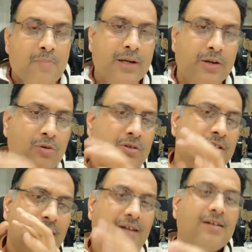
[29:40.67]
But you don't
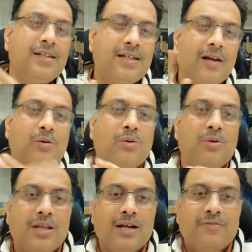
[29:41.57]
generally
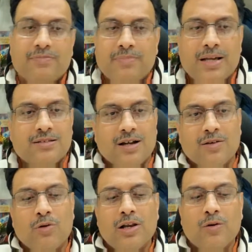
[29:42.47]
conclude that based
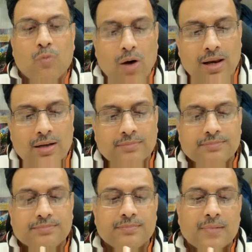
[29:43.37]
on only one
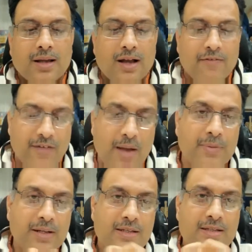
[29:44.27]

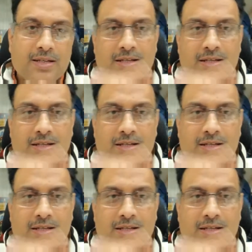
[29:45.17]
family.